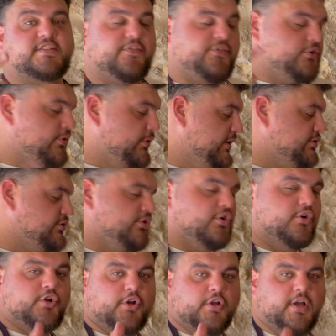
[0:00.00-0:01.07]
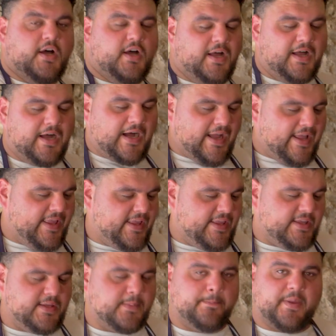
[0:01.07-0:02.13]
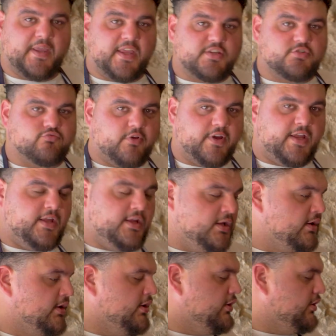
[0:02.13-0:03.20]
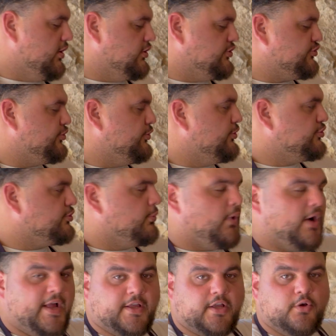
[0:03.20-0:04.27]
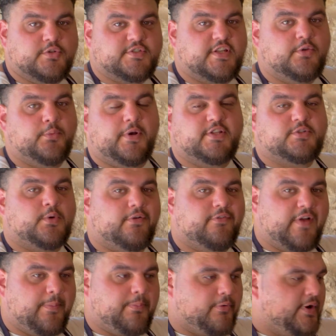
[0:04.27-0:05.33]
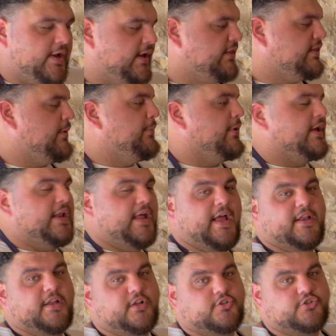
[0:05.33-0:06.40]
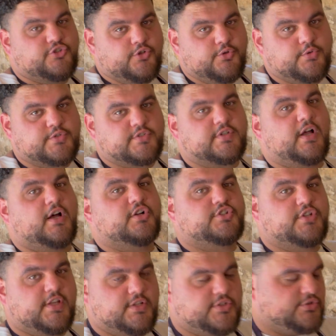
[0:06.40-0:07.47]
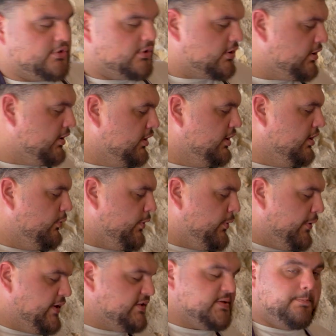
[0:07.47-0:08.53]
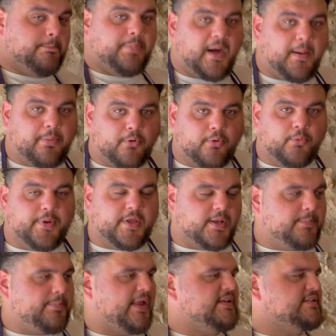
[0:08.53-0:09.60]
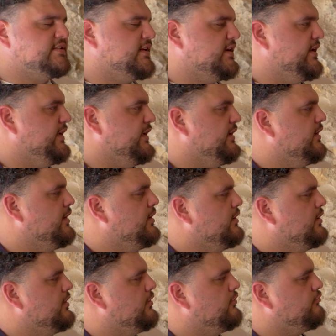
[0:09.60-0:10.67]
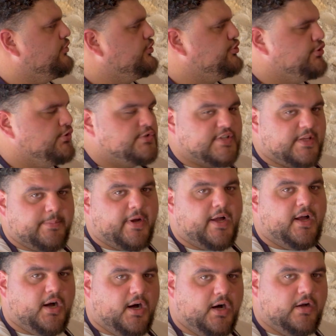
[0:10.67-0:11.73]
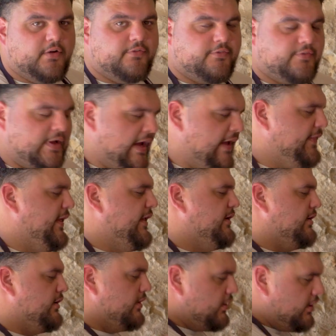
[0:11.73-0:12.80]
so if you're doing this on your cooker, high heat, biggest ring, as soon as your wine goes in, you want it to evaporate, then we're gonna add our juice, our chicken stock. We want it to bubble. We're gonna basically reduce it by half, and then